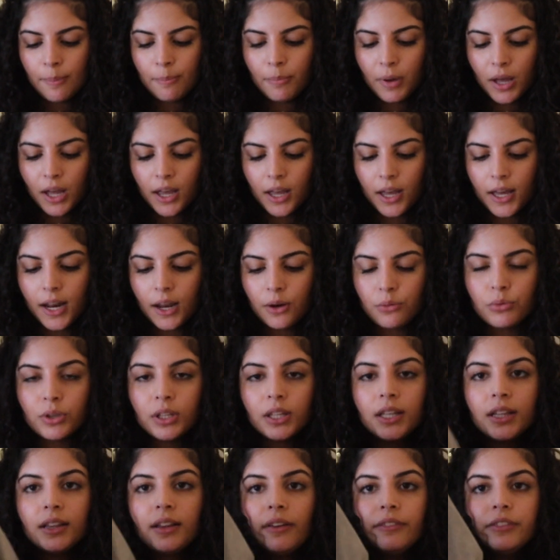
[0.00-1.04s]
But I
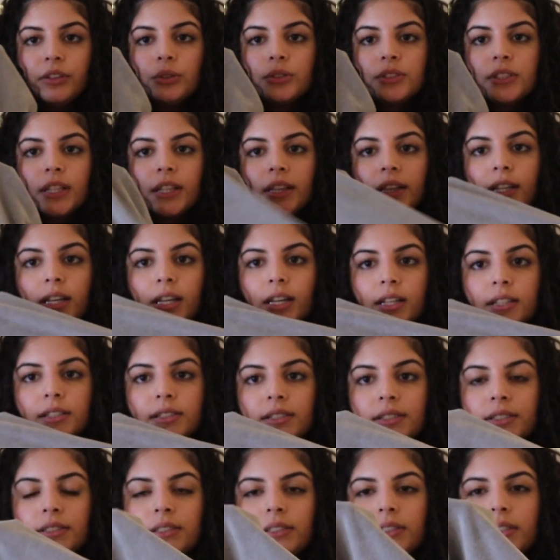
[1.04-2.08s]
really love using
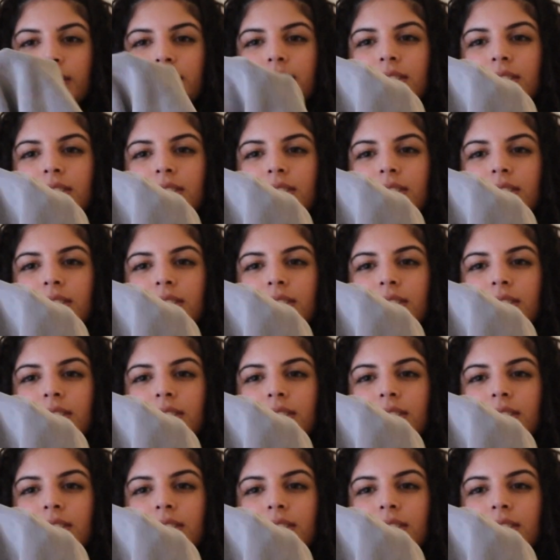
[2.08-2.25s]
this.